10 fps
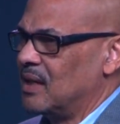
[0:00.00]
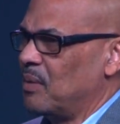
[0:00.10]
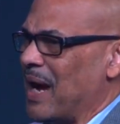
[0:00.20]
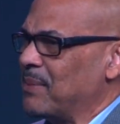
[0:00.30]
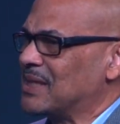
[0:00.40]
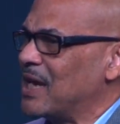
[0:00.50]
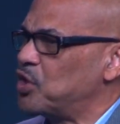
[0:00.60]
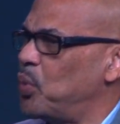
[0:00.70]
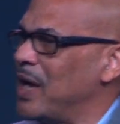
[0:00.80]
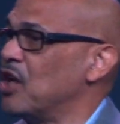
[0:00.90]
The Bible
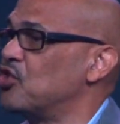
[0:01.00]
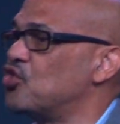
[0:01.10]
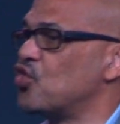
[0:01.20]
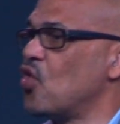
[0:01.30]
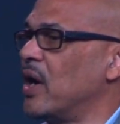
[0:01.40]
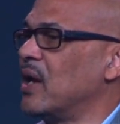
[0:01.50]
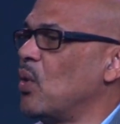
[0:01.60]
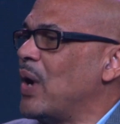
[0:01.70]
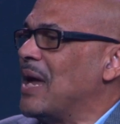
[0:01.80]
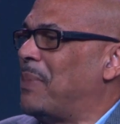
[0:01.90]
says we are drawn
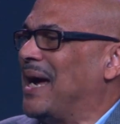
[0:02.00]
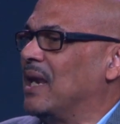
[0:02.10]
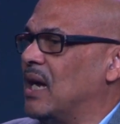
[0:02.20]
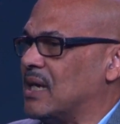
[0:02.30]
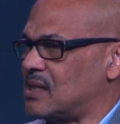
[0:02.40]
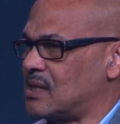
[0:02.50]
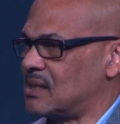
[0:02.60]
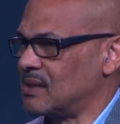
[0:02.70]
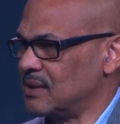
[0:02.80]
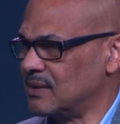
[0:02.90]
away by lust.